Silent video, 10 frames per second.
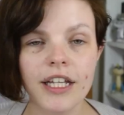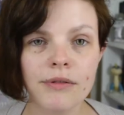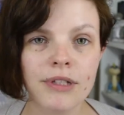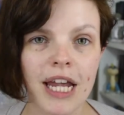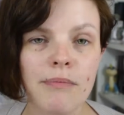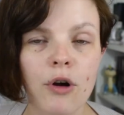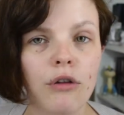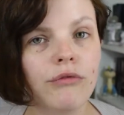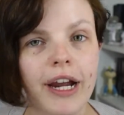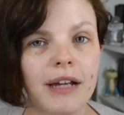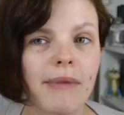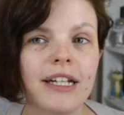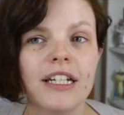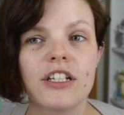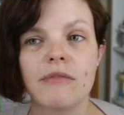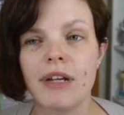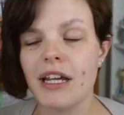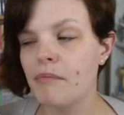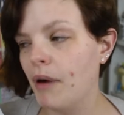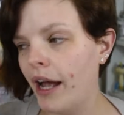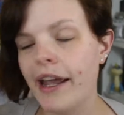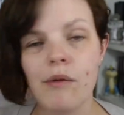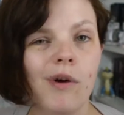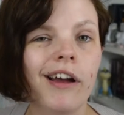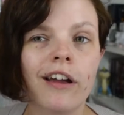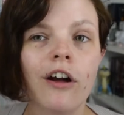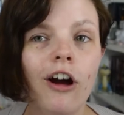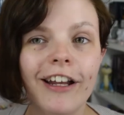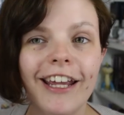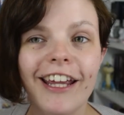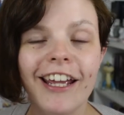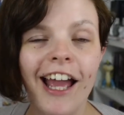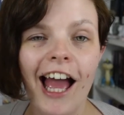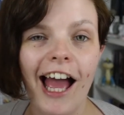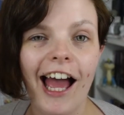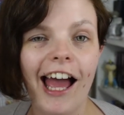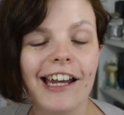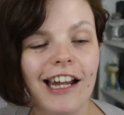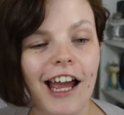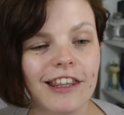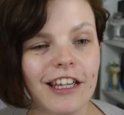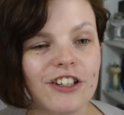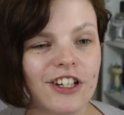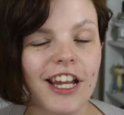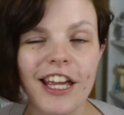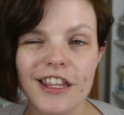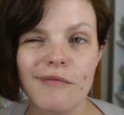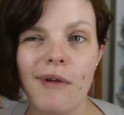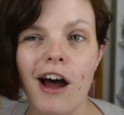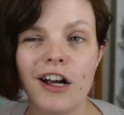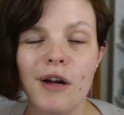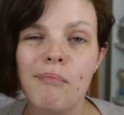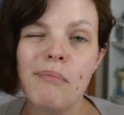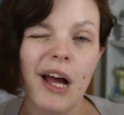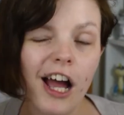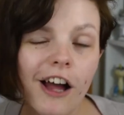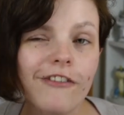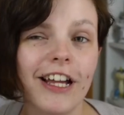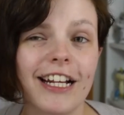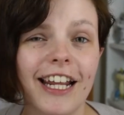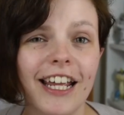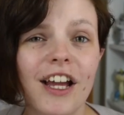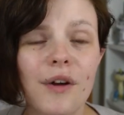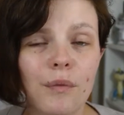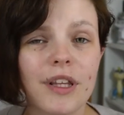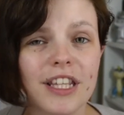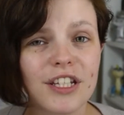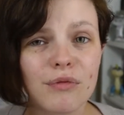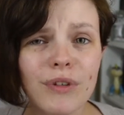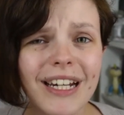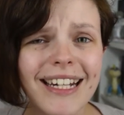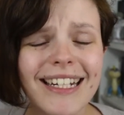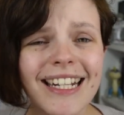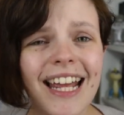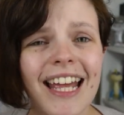This was a book recommended to me by a work colleague, and I think she hit the mark perfectly with this read.